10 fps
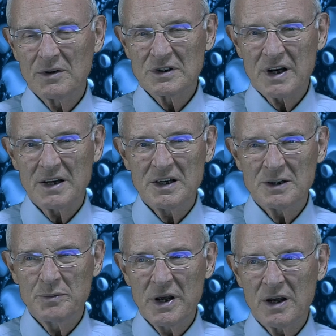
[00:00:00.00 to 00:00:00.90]
sudden
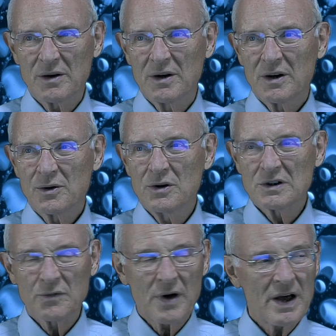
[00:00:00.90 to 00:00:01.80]
he's being
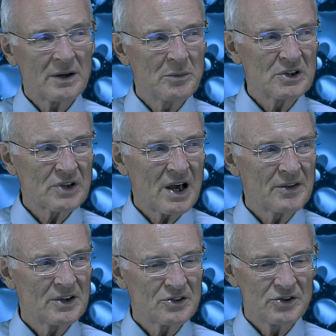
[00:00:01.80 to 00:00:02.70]
crucified
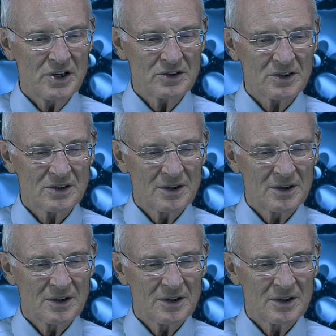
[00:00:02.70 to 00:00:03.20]
beside this Jesus.